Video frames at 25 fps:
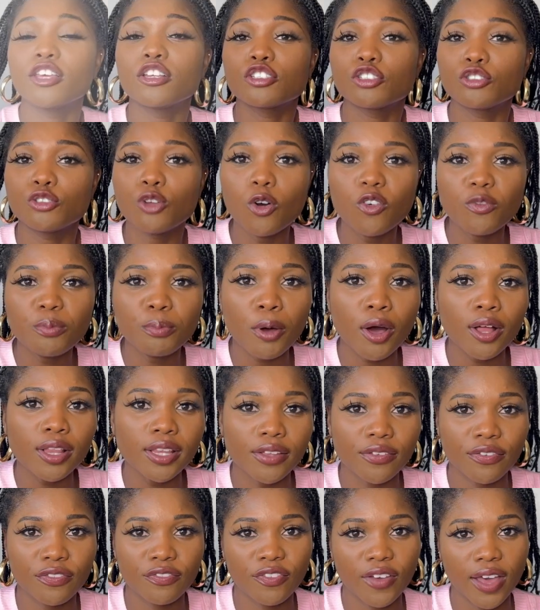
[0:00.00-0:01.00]
snowball
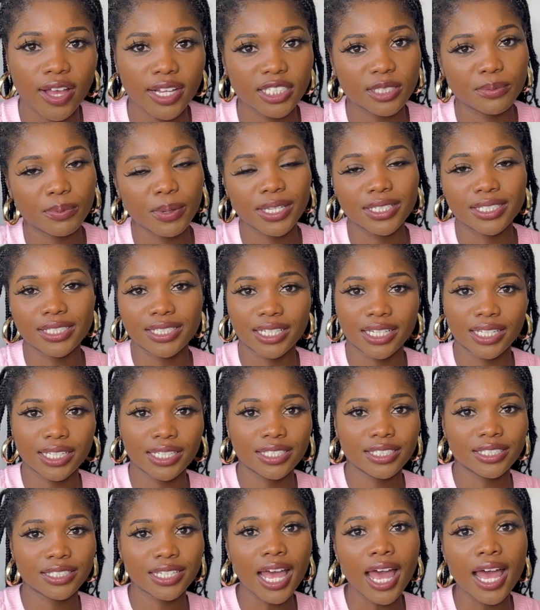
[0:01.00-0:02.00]
effect basically
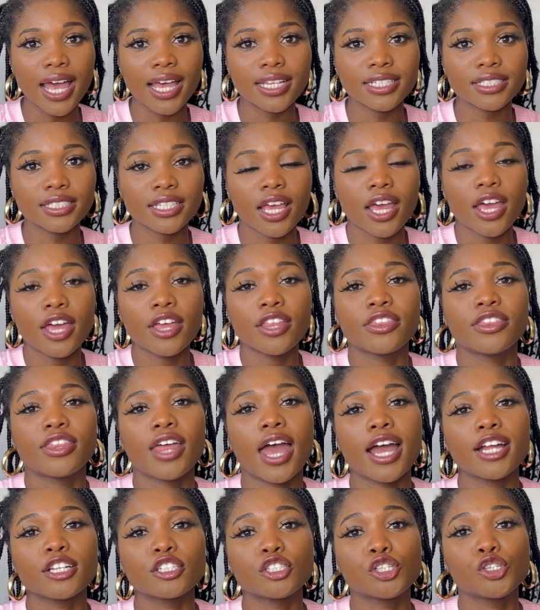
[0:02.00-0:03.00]
says
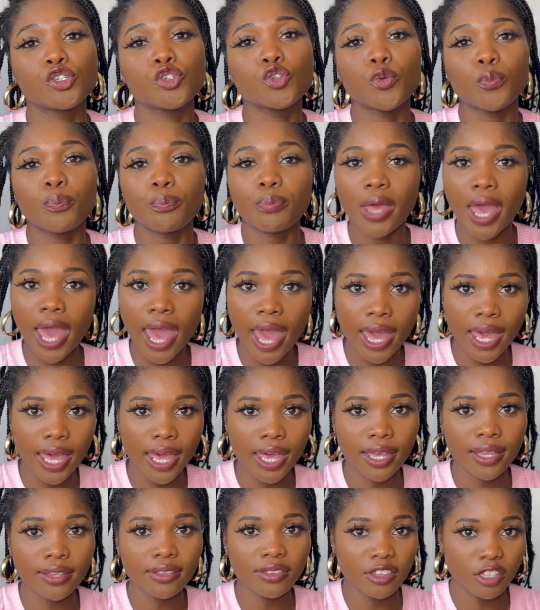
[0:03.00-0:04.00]
that you
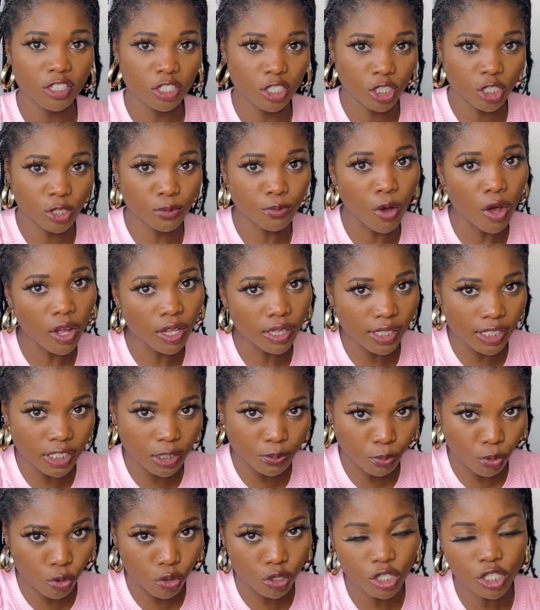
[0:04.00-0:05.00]
pay the
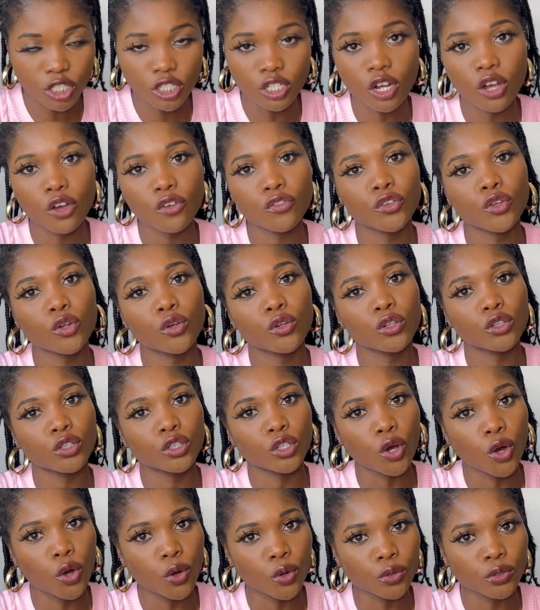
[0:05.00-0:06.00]
smallest portion of your
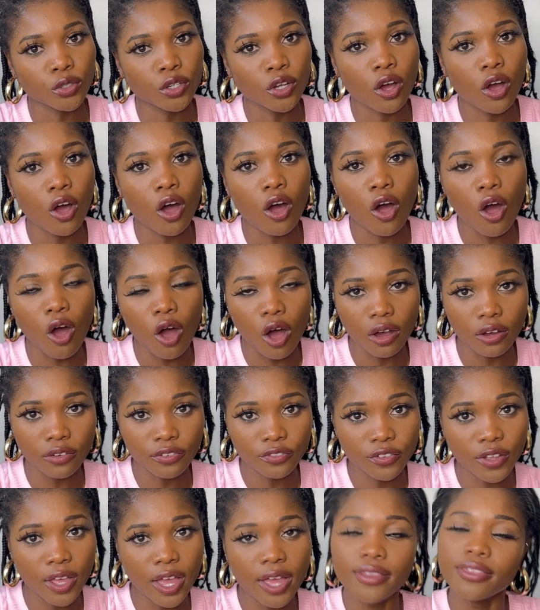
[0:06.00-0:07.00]
loan off
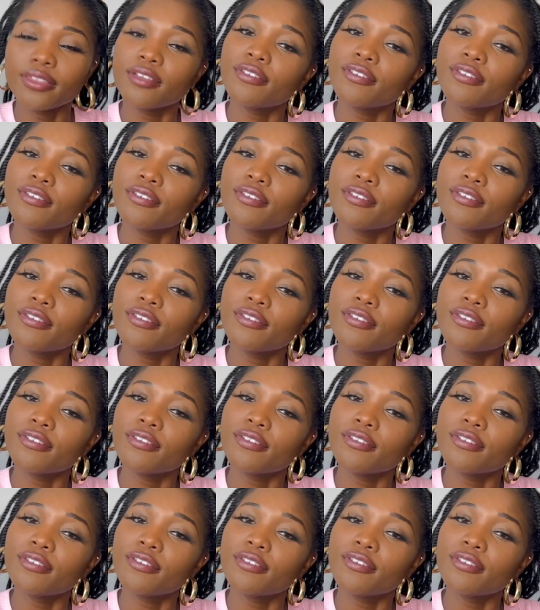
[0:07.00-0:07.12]
the